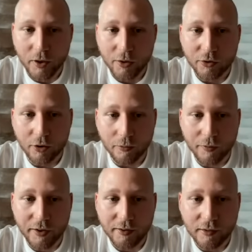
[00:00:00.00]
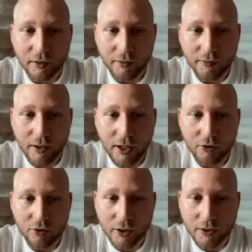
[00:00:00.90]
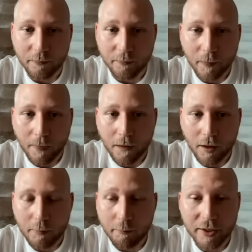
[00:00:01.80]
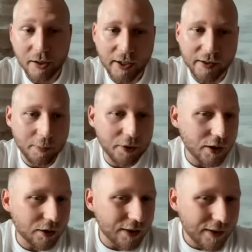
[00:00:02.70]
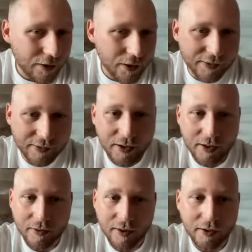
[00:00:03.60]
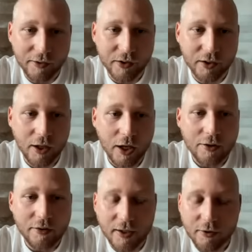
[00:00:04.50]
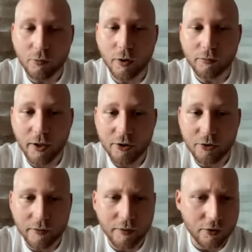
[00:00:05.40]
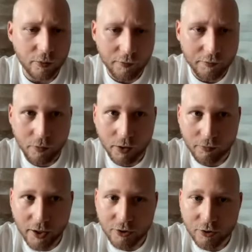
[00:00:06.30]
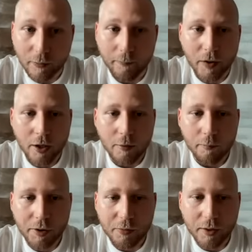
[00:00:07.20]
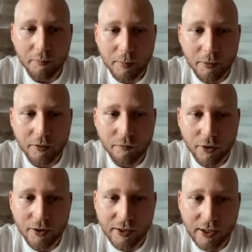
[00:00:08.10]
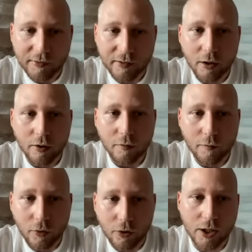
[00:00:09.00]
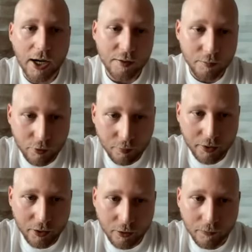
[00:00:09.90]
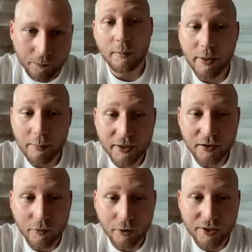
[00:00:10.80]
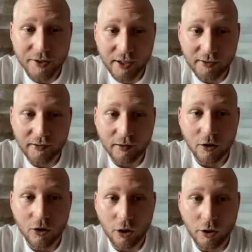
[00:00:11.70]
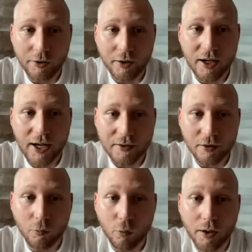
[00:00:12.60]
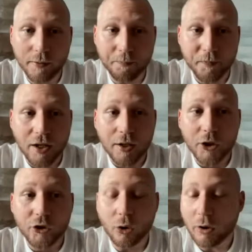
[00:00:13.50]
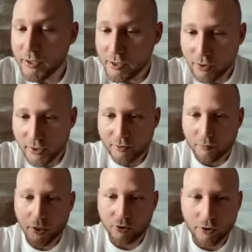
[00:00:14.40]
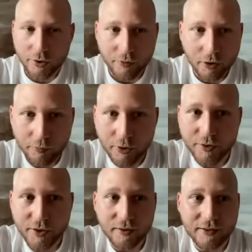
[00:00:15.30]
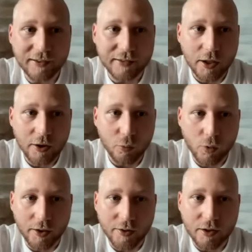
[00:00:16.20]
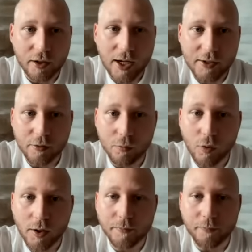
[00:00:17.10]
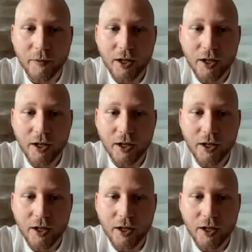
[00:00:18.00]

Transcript: So this is actually be the case, but you can clearly see there's a 10-to-1 ratio, even 12-to-1 ratio between people that voted yes for Atom 2.0 and people that voted yes on Atom 1. So clearly the majority of the community does not want Atom 1.